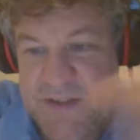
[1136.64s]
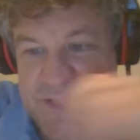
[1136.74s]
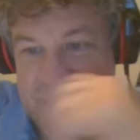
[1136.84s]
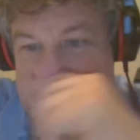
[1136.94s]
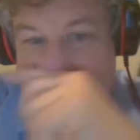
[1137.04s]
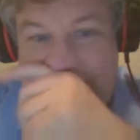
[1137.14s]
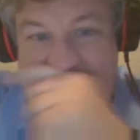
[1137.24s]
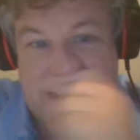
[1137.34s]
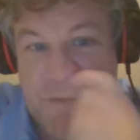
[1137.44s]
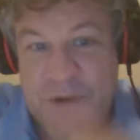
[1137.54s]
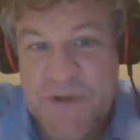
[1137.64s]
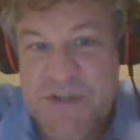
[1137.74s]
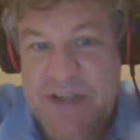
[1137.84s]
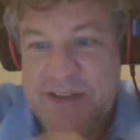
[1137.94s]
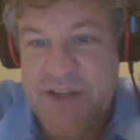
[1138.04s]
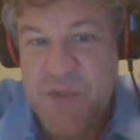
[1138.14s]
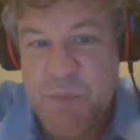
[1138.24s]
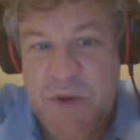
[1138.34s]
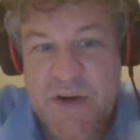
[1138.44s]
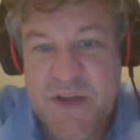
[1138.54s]
And I will say this,
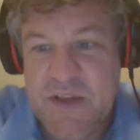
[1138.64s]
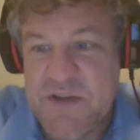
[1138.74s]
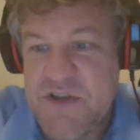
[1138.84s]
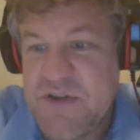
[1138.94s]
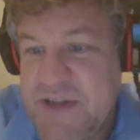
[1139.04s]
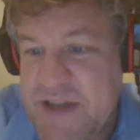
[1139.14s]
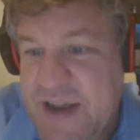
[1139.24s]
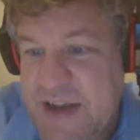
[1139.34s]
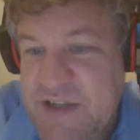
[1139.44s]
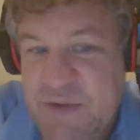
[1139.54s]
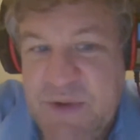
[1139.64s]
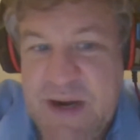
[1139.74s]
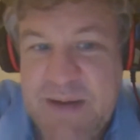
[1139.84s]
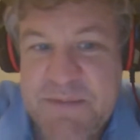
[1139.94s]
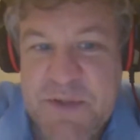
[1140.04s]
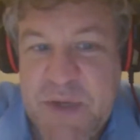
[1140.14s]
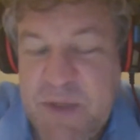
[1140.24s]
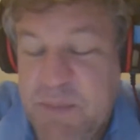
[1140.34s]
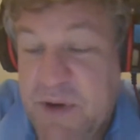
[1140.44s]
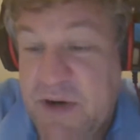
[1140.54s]
Moni, that you need to ask Rob to be a
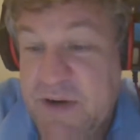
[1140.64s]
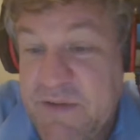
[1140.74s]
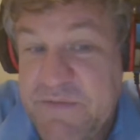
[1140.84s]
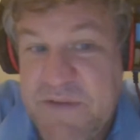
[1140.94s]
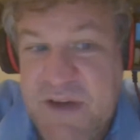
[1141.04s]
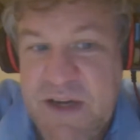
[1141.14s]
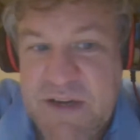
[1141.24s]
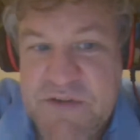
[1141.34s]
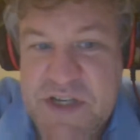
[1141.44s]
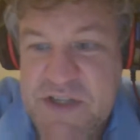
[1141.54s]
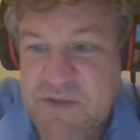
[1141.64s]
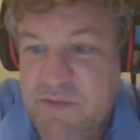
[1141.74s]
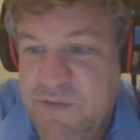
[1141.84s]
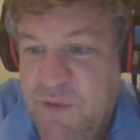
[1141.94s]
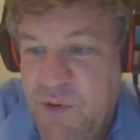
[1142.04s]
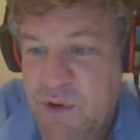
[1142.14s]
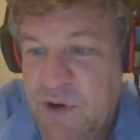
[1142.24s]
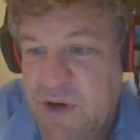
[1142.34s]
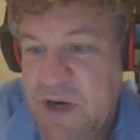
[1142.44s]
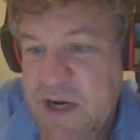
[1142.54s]
part of season
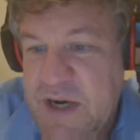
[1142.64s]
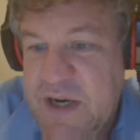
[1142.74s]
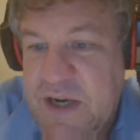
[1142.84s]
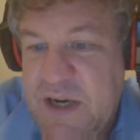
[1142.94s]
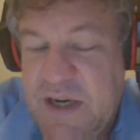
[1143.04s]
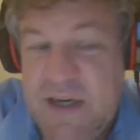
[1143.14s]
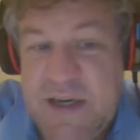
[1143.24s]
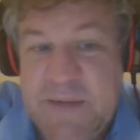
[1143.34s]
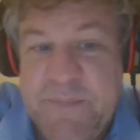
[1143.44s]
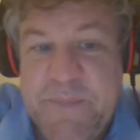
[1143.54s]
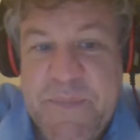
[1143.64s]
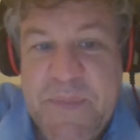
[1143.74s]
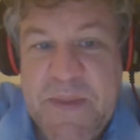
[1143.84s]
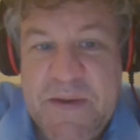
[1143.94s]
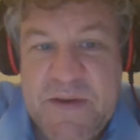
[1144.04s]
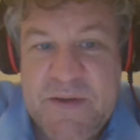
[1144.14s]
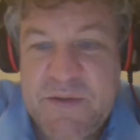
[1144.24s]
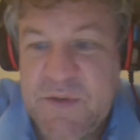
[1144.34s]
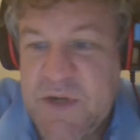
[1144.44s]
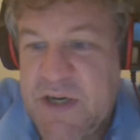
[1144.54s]
4 uh,
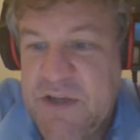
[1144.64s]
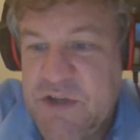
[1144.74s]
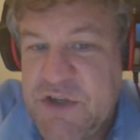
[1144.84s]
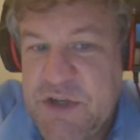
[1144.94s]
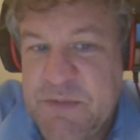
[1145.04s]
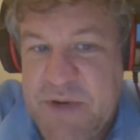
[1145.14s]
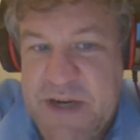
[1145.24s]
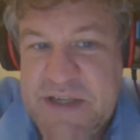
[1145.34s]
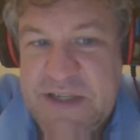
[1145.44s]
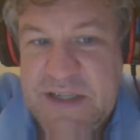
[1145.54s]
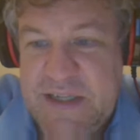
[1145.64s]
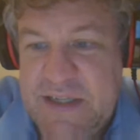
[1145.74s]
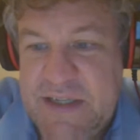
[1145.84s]
YouTube Race League.